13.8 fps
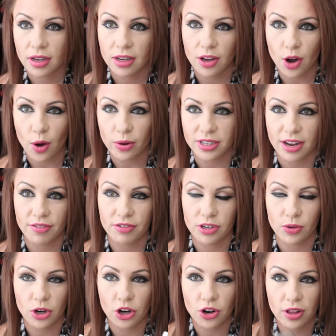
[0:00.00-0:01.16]
You always have to
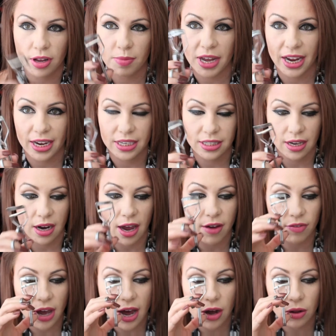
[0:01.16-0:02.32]
curl them. Like I said, I have
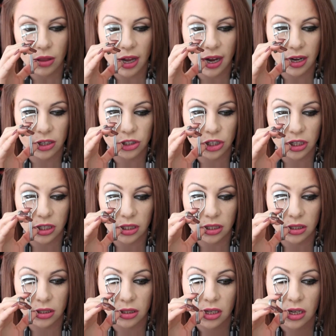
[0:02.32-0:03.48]
cow
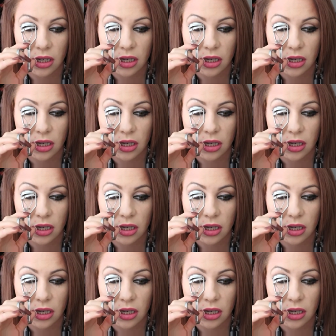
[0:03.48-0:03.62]
lashes.